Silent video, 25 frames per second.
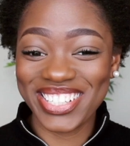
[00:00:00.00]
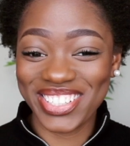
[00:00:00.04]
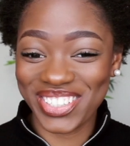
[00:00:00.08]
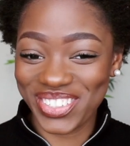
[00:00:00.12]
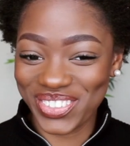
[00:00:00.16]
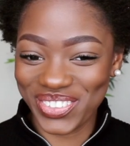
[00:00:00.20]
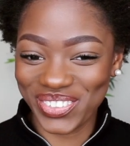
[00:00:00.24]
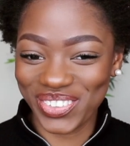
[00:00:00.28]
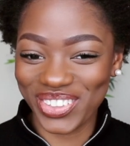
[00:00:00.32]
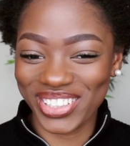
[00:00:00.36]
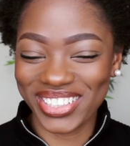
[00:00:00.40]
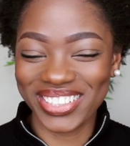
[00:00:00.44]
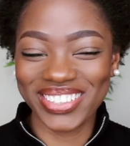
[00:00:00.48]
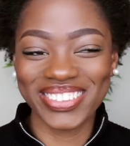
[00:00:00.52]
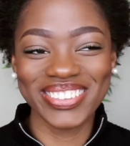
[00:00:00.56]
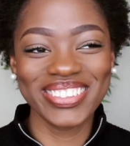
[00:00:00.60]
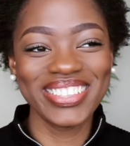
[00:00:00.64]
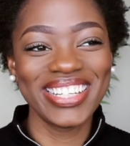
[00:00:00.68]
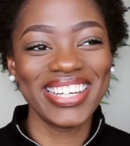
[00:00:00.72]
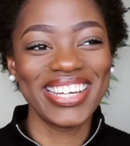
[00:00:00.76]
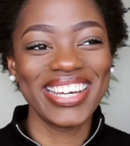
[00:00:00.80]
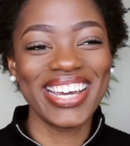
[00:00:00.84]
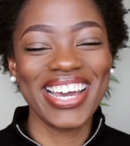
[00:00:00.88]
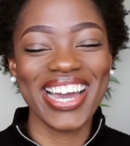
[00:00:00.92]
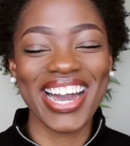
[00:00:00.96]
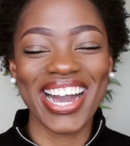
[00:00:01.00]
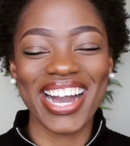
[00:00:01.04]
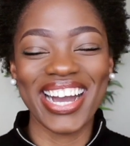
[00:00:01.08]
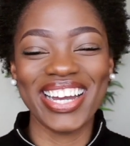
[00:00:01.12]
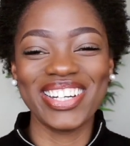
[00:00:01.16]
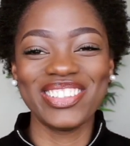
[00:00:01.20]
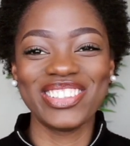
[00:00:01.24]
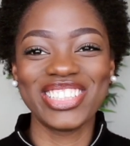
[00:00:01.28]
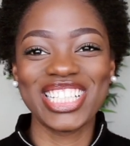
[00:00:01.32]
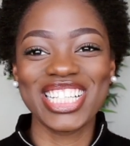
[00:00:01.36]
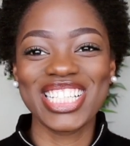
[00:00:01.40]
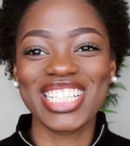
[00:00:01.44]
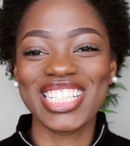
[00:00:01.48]
tutorial. I
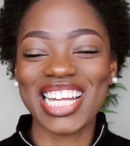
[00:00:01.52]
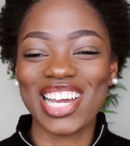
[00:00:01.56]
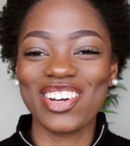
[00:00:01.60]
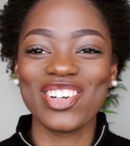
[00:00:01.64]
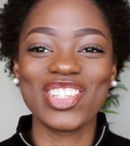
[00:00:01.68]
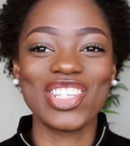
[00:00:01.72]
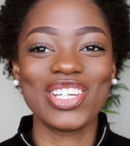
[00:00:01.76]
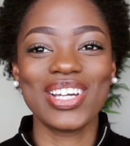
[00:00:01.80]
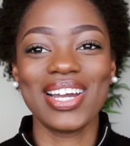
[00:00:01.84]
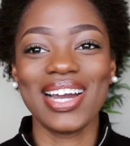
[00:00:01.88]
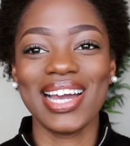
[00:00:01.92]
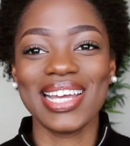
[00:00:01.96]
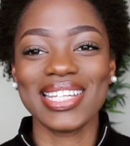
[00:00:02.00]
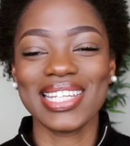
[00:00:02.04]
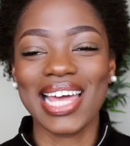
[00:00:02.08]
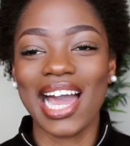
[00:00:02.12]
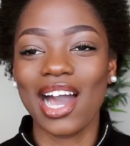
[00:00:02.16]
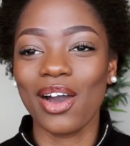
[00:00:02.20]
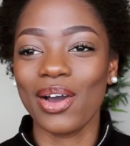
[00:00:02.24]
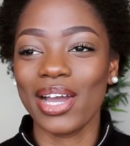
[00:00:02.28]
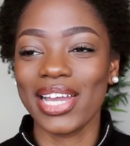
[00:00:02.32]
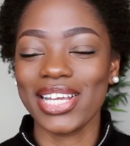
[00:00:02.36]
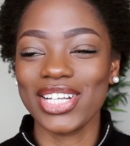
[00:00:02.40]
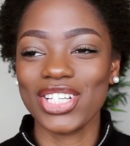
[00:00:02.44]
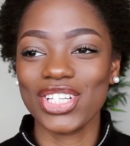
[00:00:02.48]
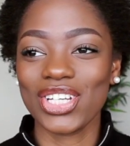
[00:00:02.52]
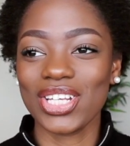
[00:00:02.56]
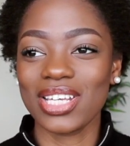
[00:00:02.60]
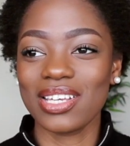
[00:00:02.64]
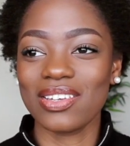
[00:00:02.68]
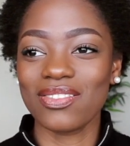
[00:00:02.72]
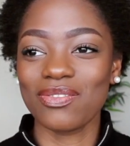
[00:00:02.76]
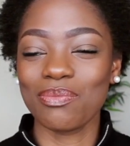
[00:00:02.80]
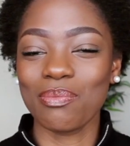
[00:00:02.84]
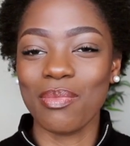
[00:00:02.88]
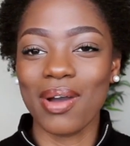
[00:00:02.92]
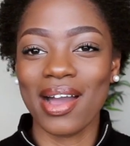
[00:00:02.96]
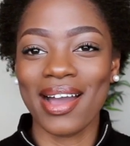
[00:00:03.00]
want to share with you guys how I
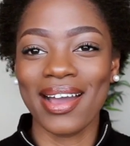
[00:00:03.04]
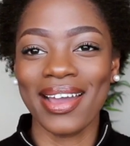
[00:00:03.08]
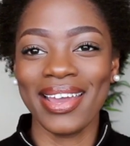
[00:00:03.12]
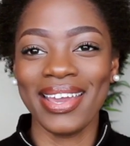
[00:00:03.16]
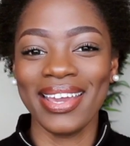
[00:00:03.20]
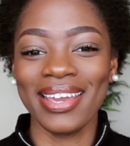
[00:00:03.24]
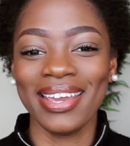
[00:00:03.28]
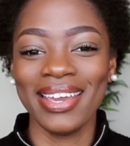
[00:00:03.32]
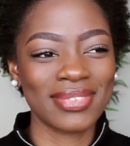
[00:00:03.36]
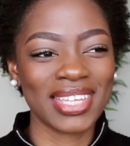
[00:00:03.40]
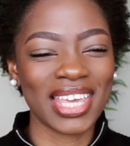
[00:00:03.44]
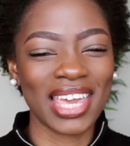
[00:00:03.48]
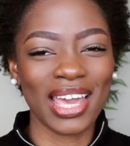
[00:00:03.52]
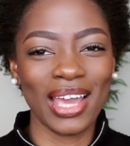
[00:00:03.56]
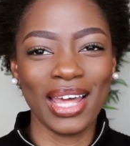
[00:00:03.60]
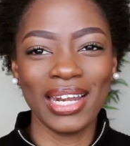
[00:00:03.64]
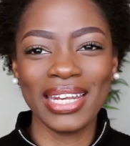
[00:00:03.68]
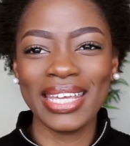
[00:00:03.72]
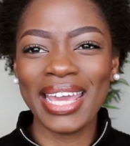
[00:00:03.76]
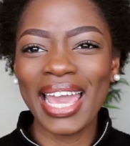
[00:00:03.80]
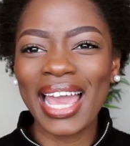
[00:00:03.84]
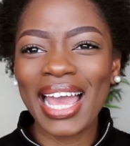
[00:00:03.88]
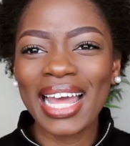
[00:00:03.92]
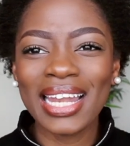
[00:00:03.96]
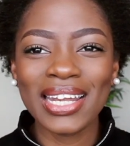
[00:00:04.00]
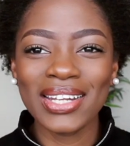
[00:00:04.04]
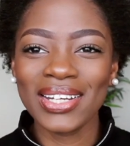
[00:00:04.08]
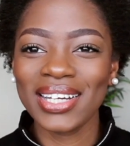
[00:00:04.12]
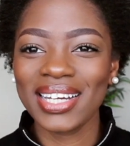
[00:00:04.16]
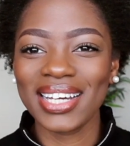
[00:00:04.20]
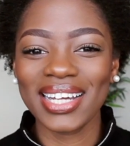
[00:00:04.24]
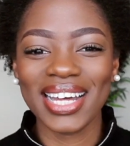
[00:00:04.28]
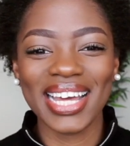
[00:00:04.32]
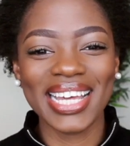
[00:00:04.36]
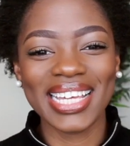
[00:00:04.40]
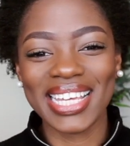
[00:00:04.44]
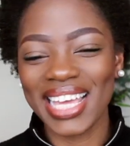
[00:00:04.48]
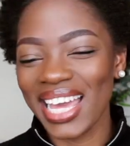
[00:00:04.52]
achieve my curly hair
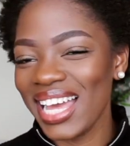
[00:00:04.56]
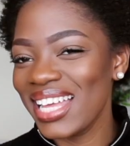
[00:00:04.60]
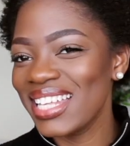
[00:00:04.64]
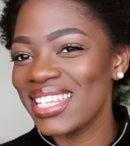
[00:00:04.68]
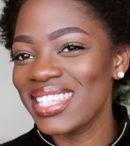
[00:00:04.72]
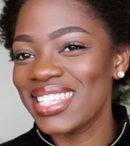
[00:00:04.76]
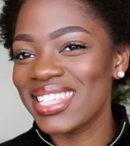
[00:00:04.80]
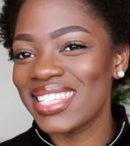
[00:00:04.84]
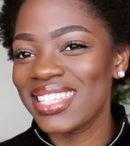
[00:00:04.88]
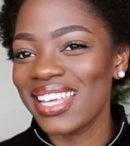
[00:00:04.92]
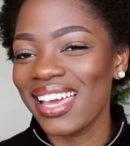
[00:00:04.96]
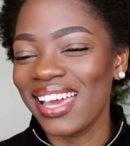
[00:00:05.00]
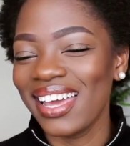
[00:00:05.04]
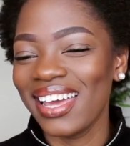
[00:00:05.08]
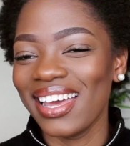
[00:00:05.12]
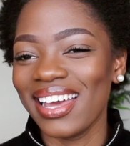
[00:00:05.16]
look, I guess.